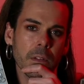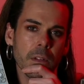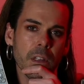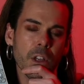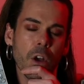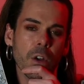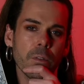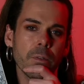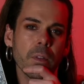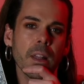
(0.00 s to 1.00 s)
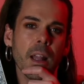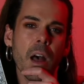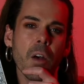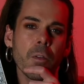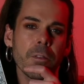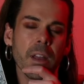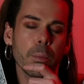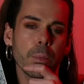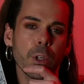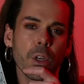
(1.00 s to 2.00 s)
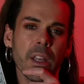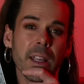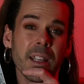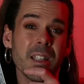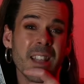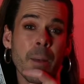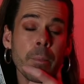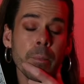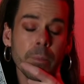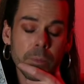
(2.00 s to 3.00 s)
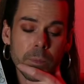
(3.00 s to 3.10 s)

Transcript: the god of love and beauty in some